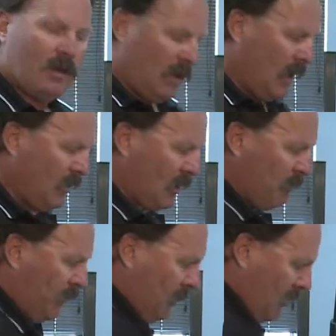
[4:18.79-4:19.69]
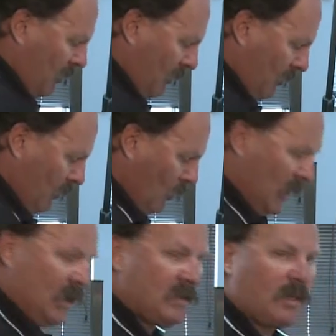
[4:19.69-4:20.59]
And the computer, when
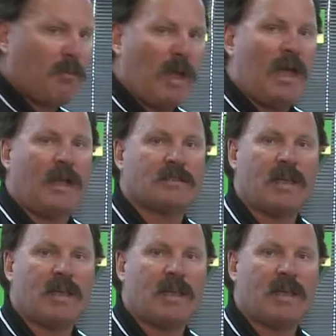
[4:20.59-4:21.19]
it commands